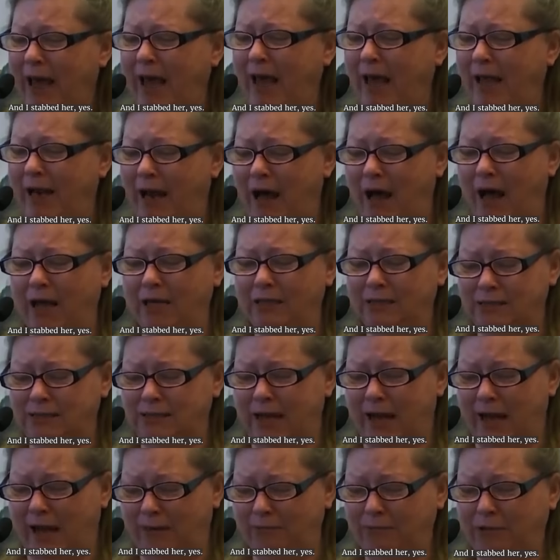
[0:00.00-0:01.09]
And I
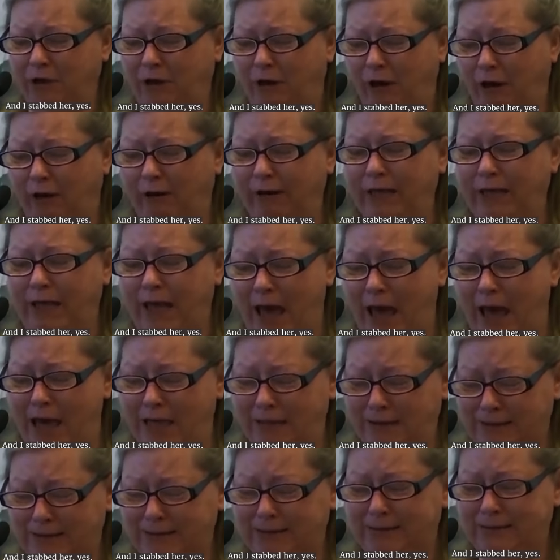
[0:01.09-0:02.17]
stabbed her,
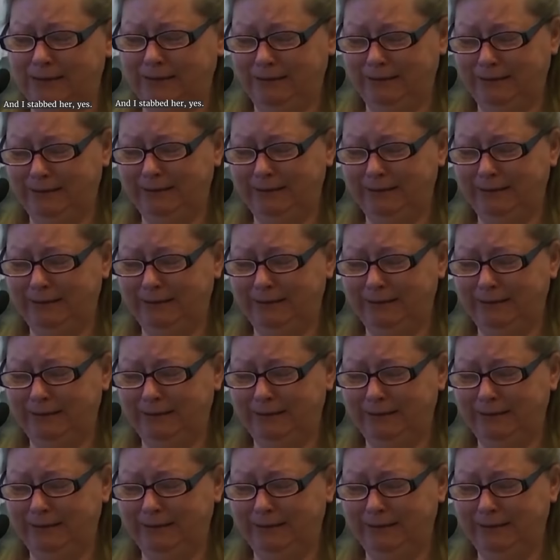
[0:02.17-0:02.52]
yes.